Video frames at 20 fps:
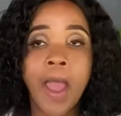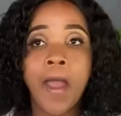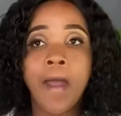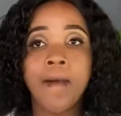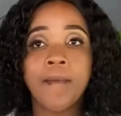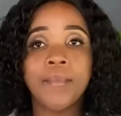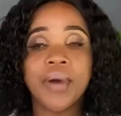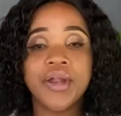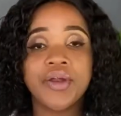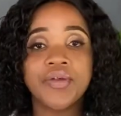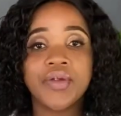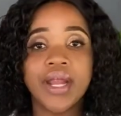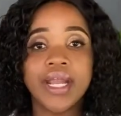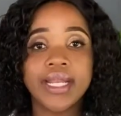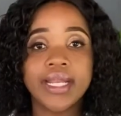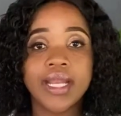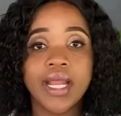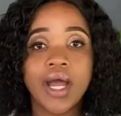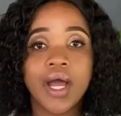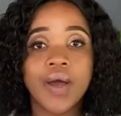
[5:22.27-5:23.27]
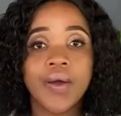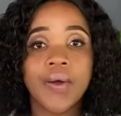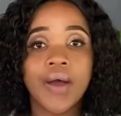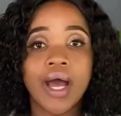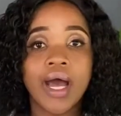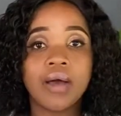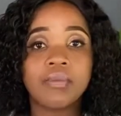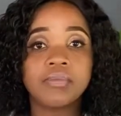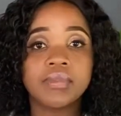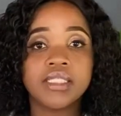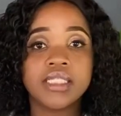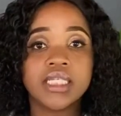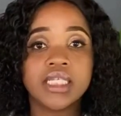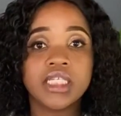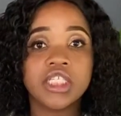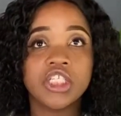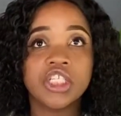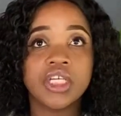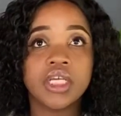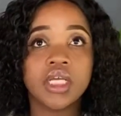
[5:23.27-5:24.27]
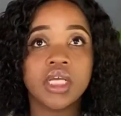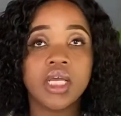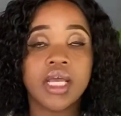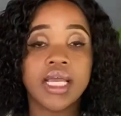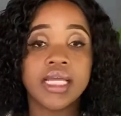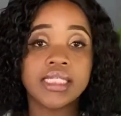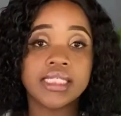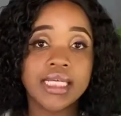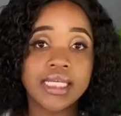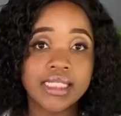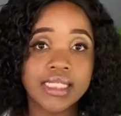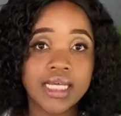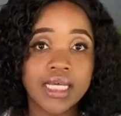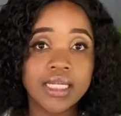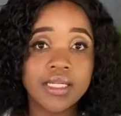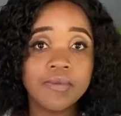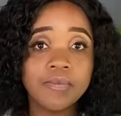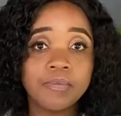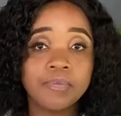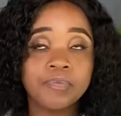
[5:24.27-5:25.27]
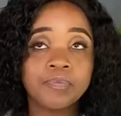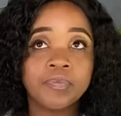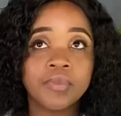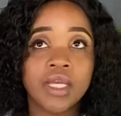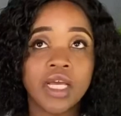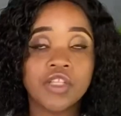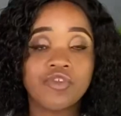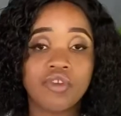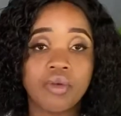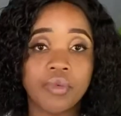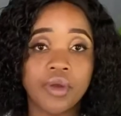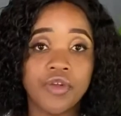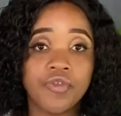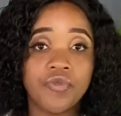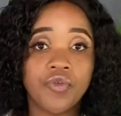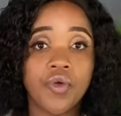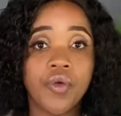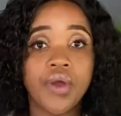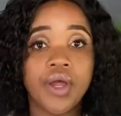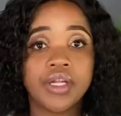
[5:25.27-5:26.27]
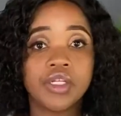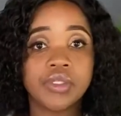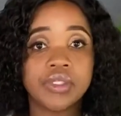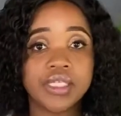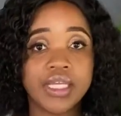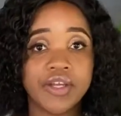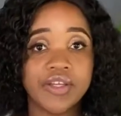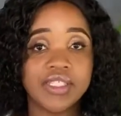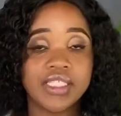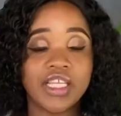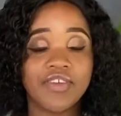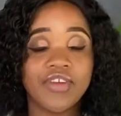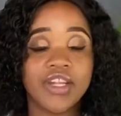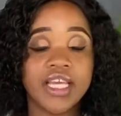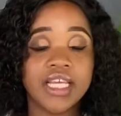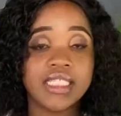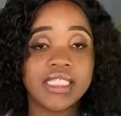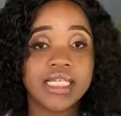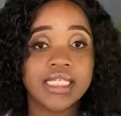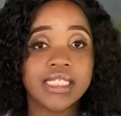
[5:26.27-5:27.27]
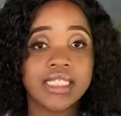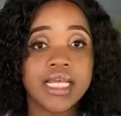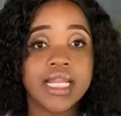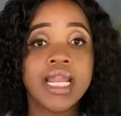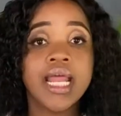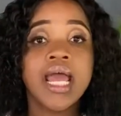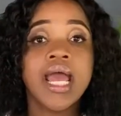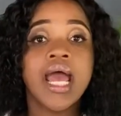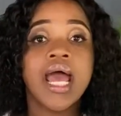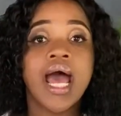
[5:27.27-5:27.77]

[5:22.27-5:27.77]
But right now I'm teaching Intersen. It's from grade 4 to grade 7 Intersen.